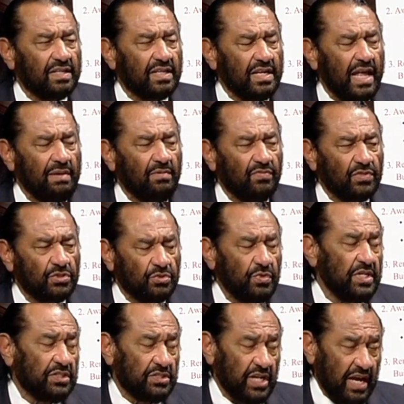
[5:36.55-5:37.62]
the name of a
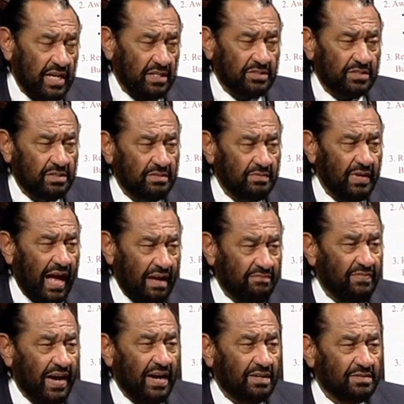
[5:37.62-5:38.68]
street changed, I
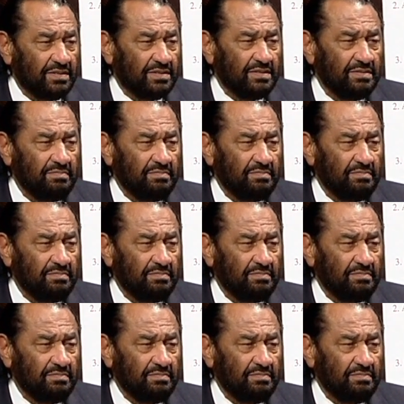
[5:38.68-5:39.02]
found,